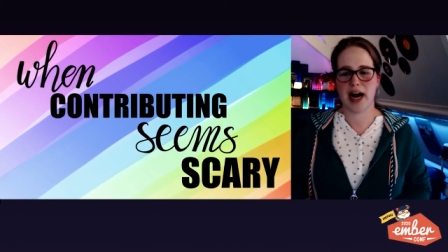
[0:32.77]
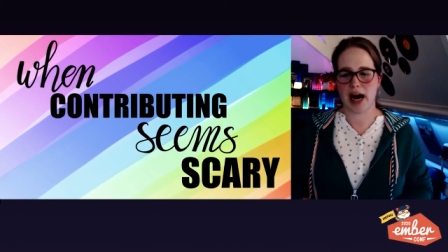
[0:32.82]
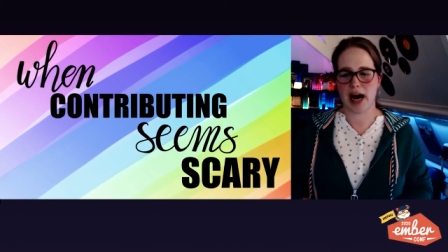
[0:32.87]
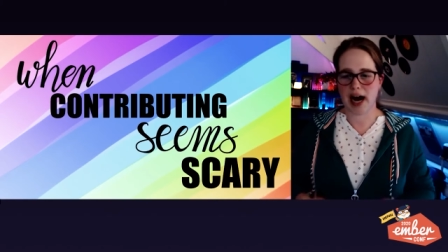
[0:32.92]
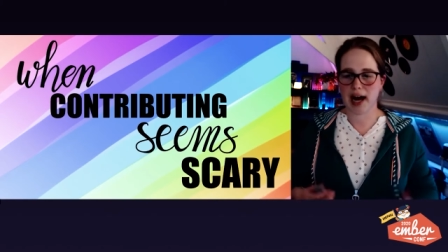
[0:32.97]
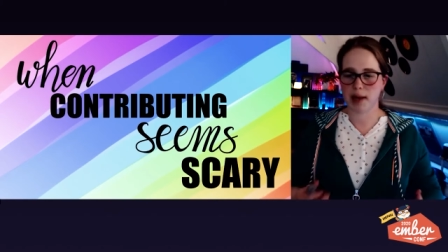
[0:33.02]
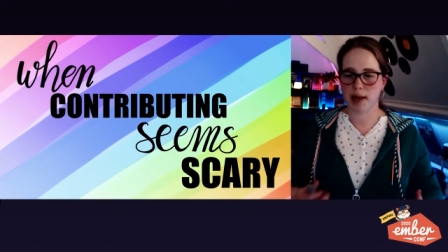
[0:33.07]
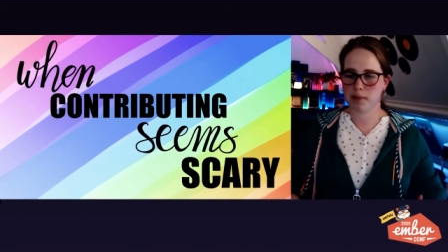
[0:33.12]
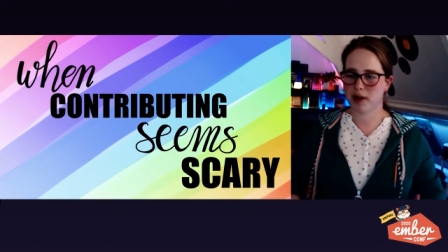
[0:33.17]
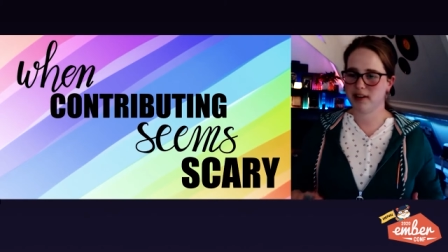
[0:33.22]

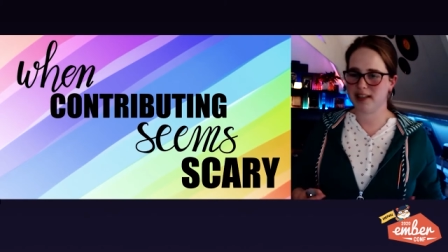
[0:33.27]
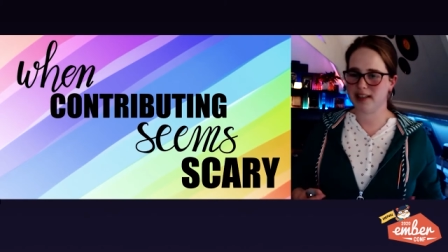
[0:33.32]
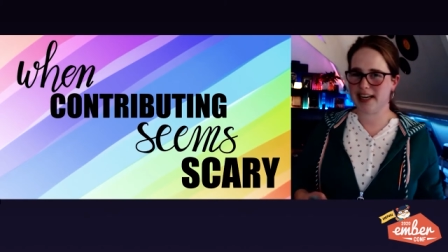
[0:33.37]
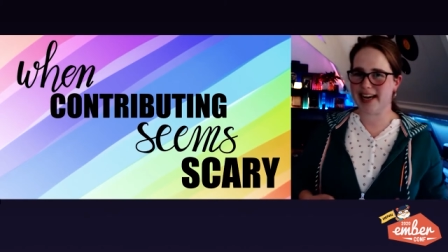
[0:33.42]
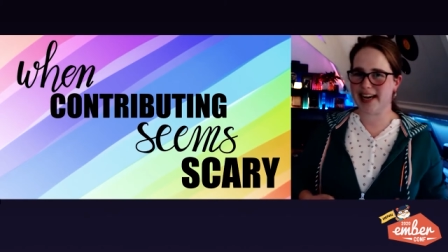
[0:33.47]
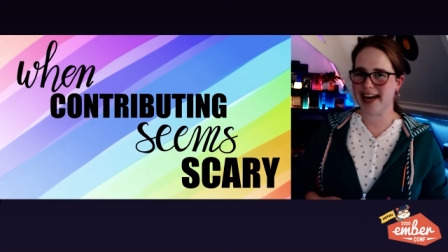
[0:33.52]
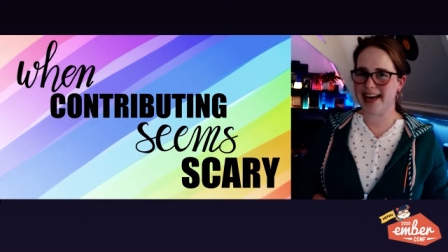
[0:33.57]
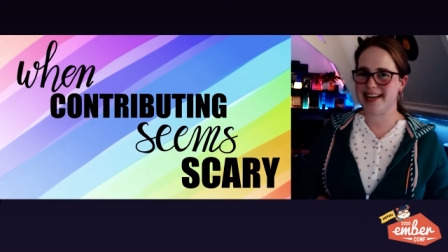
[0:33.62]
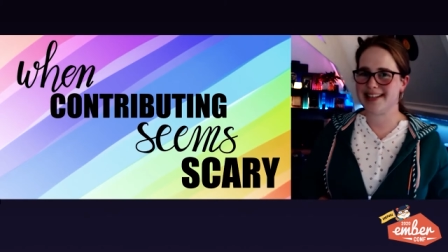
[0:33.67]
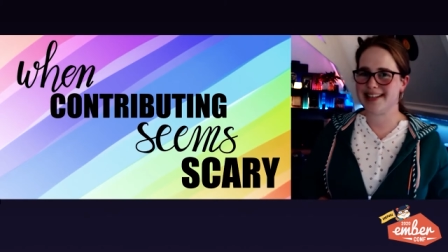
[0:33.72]
I'm
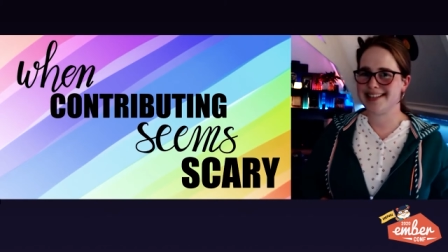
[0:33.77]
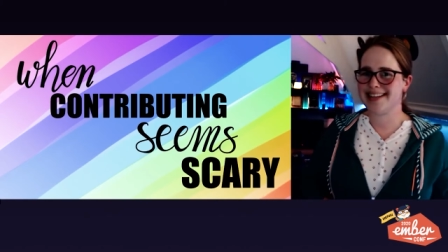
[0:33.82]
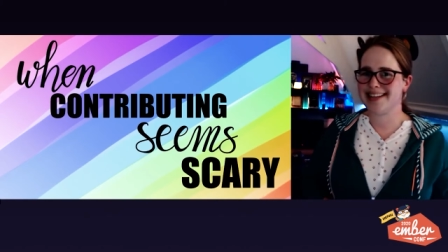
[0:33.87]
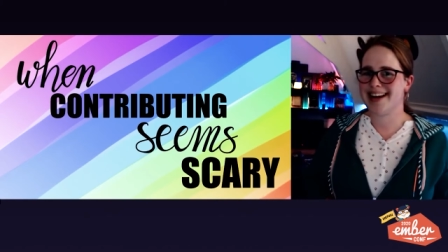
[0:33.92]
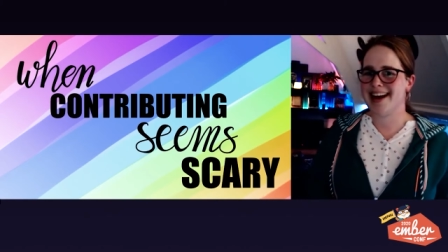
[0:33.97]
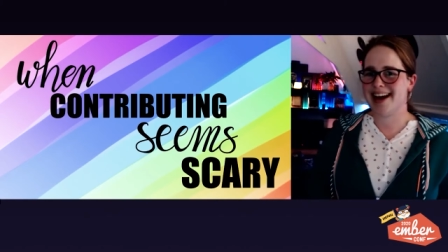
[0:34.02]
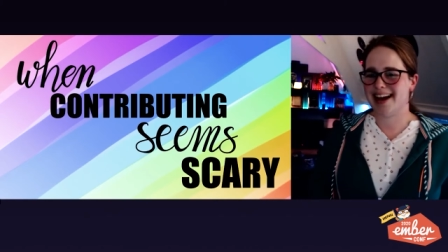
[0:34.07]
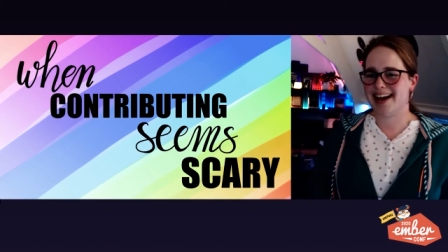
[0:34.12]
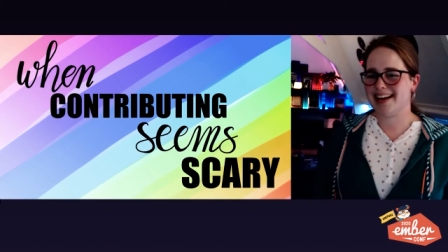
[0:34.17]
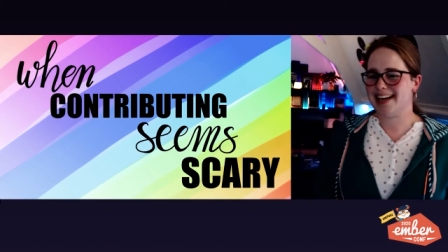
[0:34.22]
Anne-Greeth
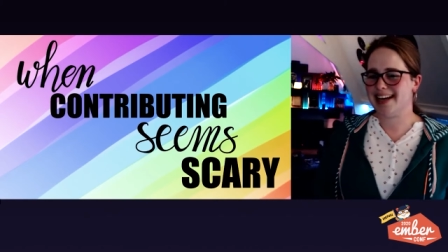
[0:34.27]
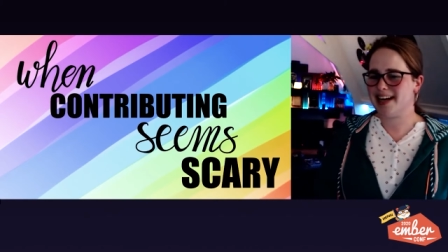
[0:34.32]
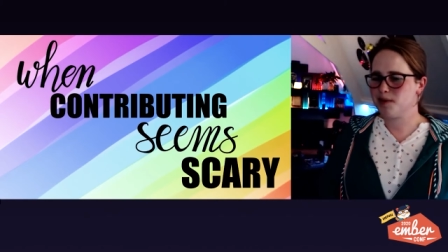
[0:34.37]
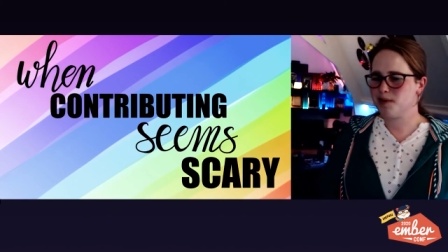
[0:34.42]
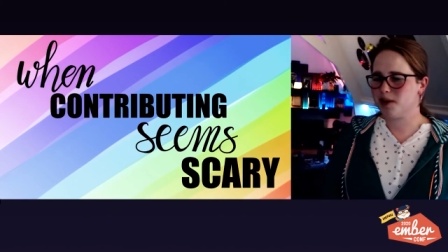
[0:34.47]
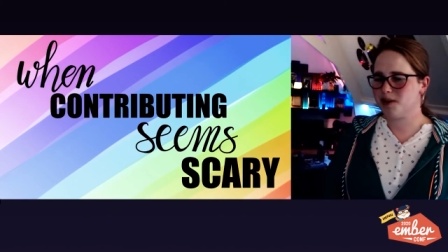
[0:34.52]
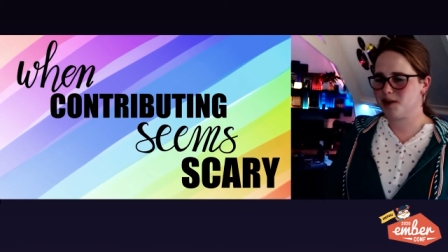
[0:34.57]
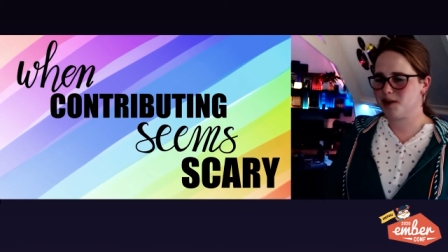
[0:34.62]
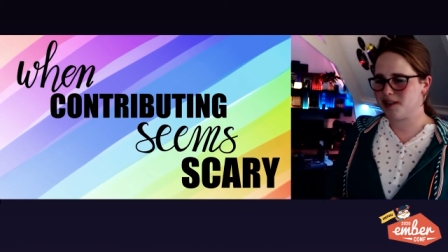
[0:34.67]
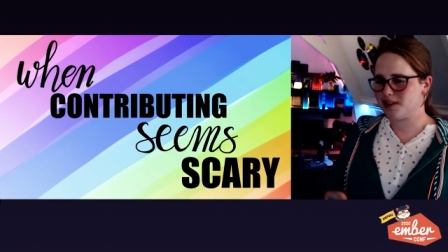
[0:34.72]
and I'm
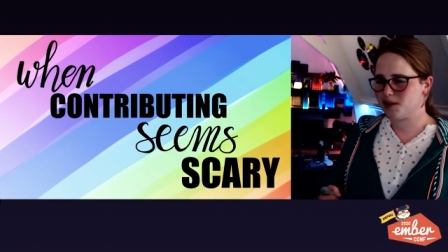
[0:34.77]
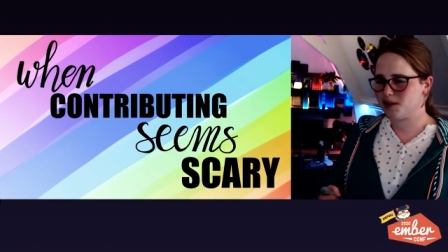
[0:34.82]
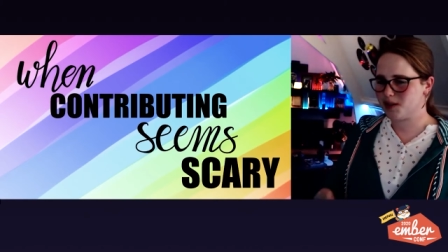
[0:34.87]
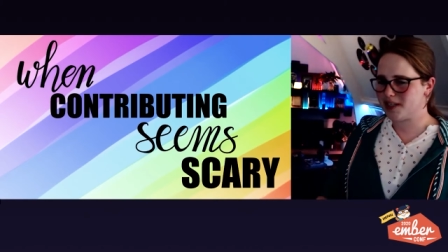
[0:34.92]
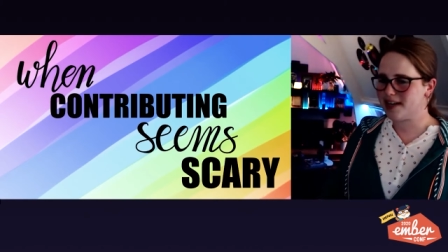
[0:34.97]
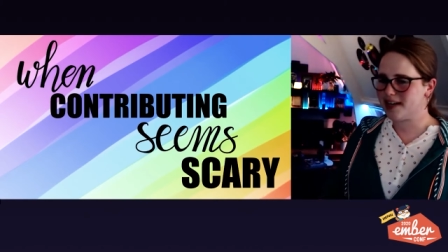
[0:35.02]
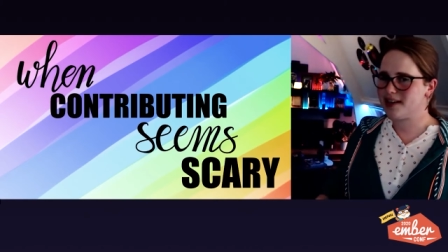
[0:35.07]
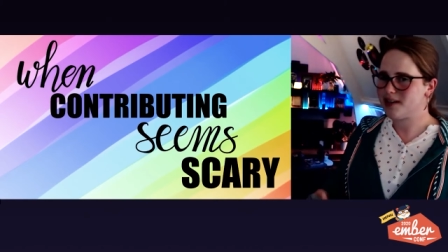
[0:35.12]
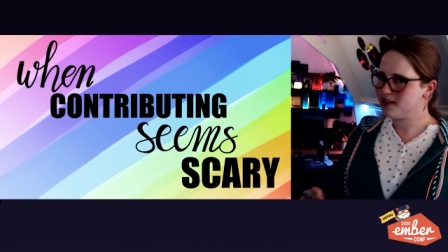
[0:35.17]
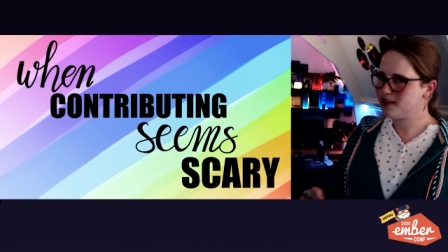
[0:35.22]
going to
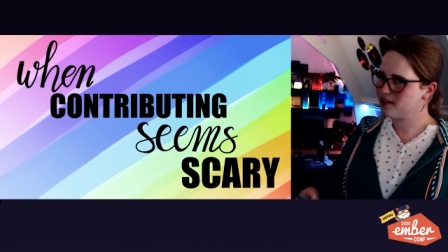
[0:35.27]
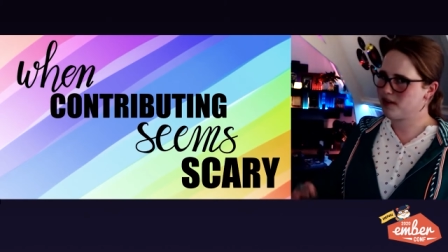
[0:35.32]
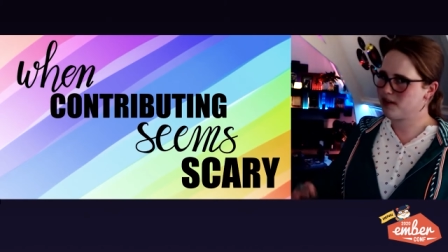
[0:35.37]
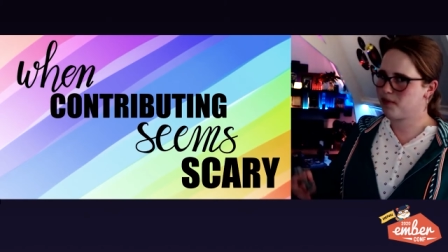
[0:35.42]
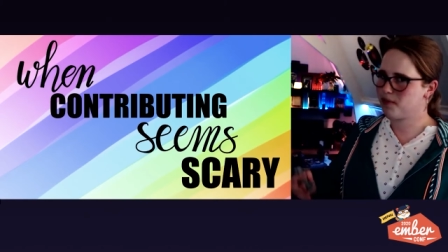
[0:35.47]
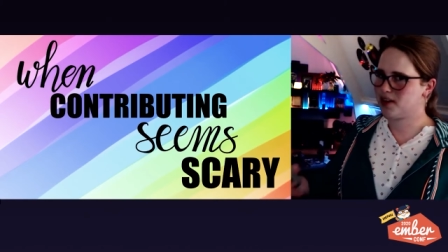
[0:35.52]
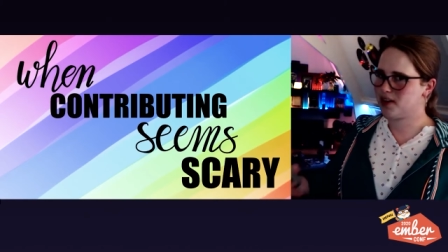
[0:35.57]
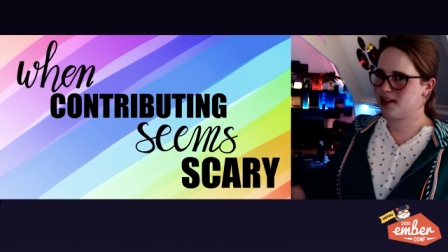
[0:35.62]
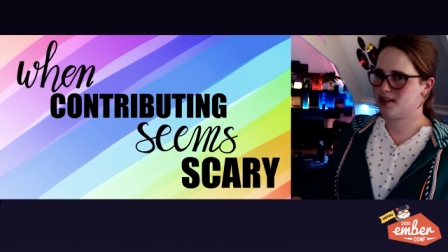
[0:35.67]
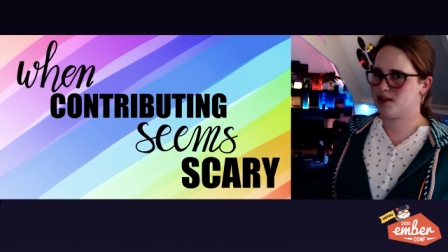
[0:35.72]
tell you
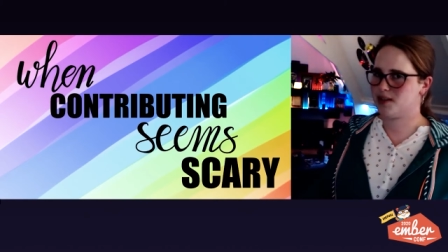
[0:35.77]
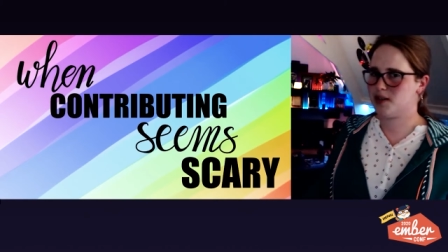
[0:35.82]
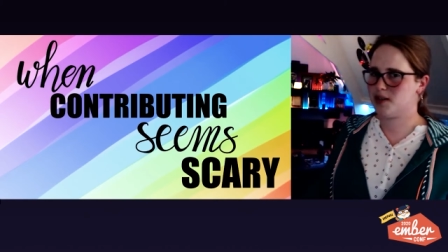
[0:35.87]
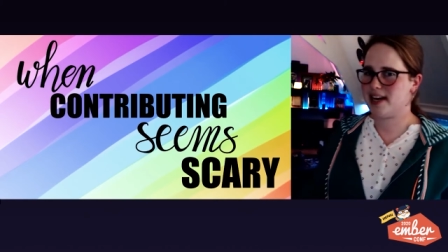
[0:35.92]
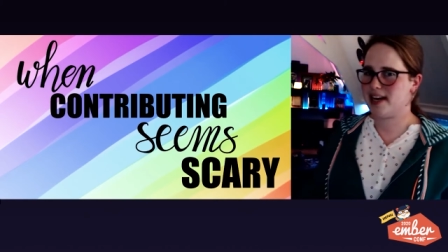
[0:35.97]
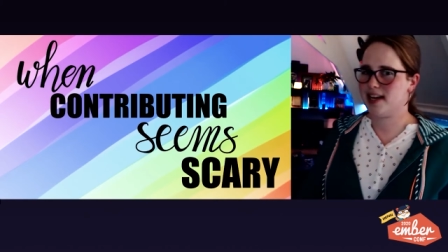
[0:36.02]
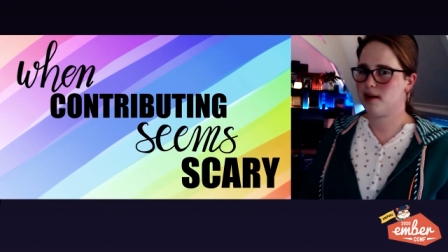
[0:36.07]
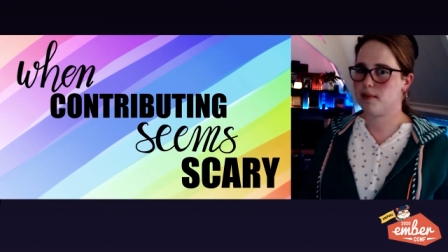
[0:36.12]
something today